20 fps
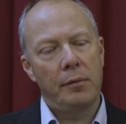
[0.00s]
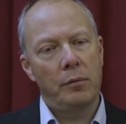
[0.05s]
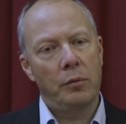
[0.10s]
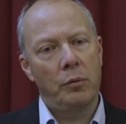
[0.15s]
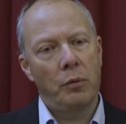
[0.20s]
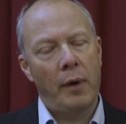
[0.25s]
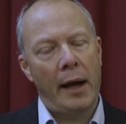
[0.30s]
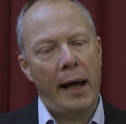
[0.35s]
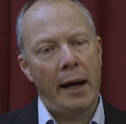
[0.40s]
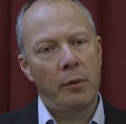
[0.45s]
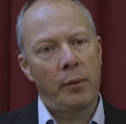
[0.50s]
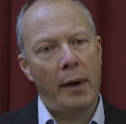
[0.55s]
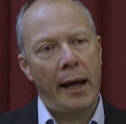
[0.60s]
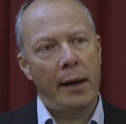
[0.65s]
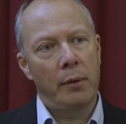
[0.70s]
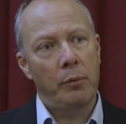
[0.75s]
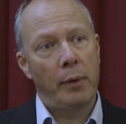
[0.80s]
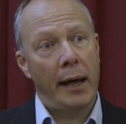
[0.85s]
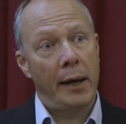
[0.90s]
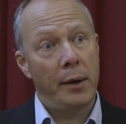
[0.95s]

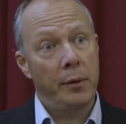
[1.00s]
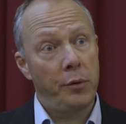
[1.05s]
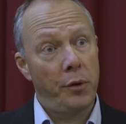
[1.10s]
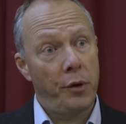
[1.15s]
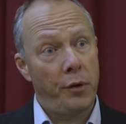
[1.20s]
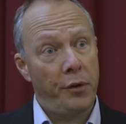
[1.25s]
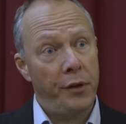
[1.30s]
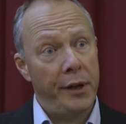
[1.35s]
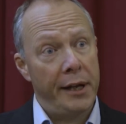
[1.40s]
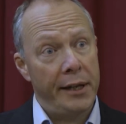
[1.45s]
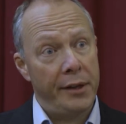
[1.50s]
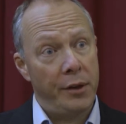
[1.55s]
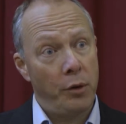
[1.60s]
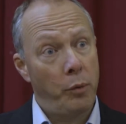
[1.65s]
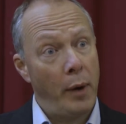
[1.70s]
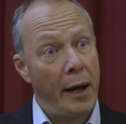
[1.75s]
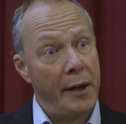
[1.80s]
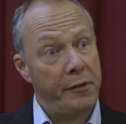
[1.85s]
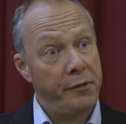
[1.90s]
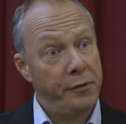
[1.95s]
where the
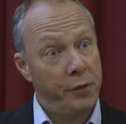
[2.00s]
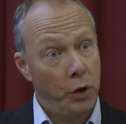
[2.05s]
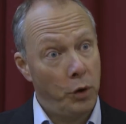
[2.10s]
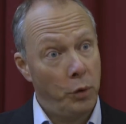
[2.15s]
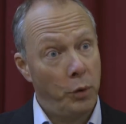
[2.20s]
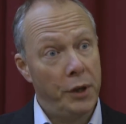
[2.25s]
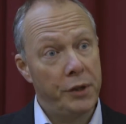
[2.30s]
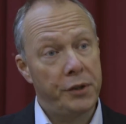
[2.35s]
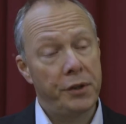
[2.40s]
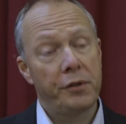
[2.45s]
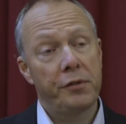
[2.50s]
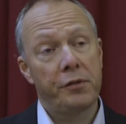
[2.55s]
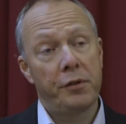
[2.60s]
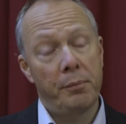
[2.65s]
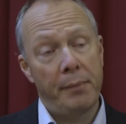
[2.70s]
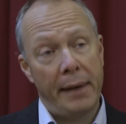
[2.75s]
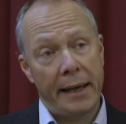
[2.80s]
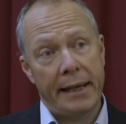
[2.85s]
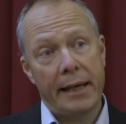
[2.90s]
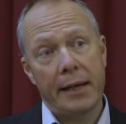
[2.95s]
way forward for
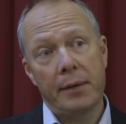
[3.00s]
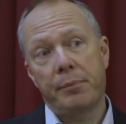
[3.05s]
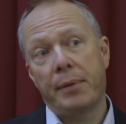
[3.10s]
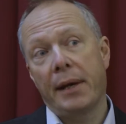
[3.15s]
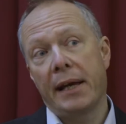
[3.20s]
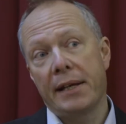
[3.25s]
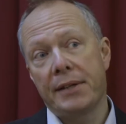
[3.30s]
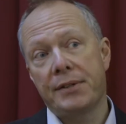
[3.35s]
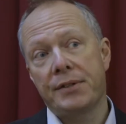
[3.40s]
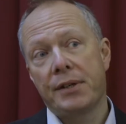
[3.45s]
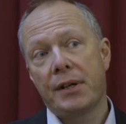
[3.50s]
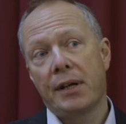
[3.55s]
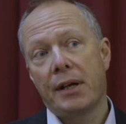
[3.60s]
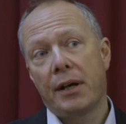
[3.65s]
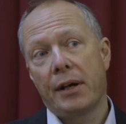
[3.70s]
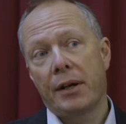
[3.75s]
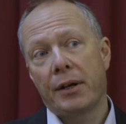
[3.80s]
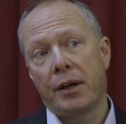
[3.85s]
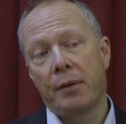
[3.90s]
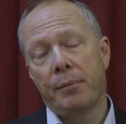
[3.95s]
making peace
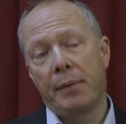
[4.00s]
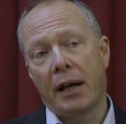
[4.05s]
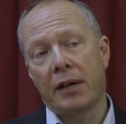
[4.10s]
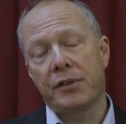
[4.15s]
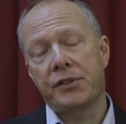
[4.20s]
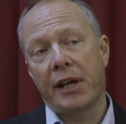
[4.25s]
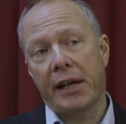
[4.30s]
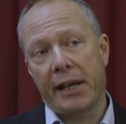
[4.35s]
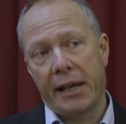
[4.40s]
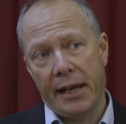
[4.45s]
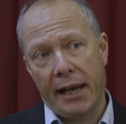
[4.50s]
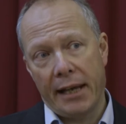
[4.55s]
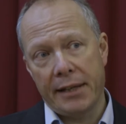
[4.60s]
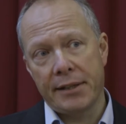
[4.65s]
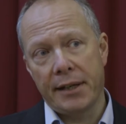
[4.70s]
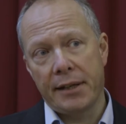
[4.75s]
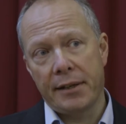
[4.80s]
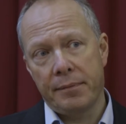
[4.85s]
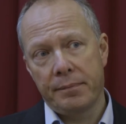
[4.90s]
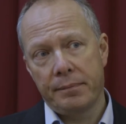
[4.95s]
can be
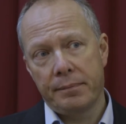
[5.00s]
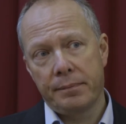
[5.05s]
articulated.